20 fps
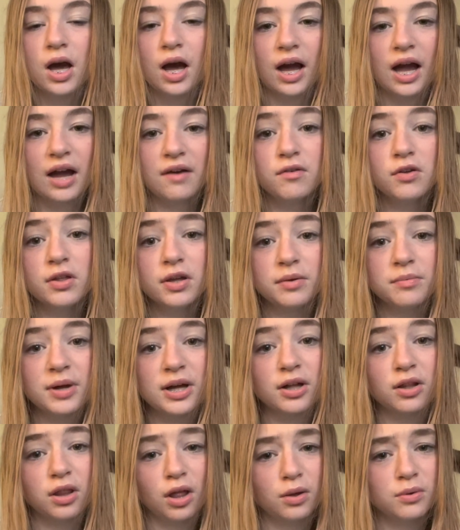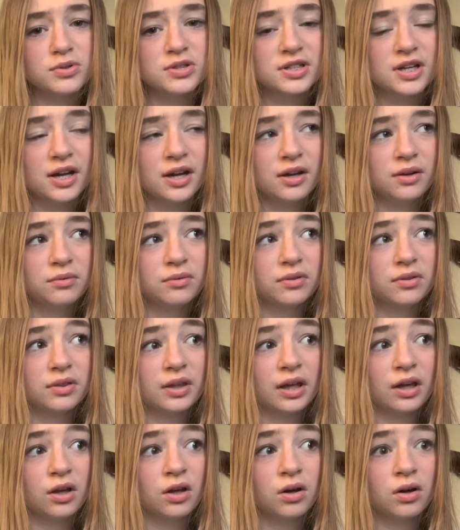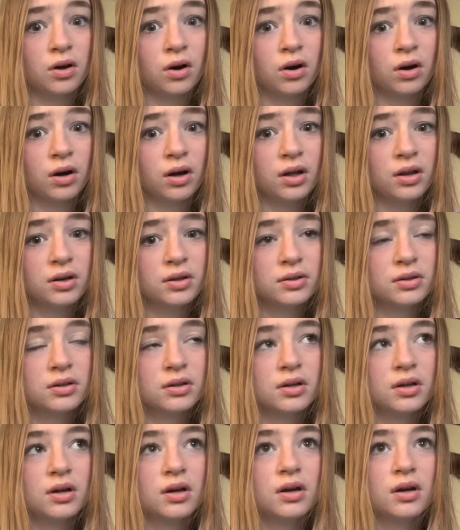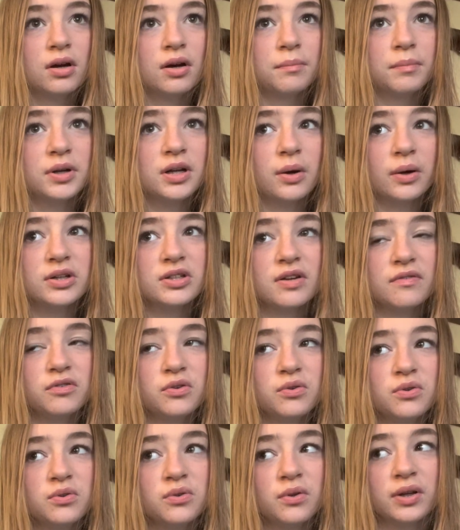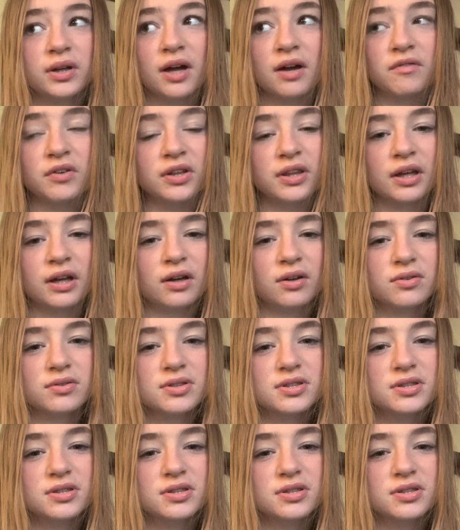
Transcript: I have all like my clothes down, thank God. But now I just have to do like everything else.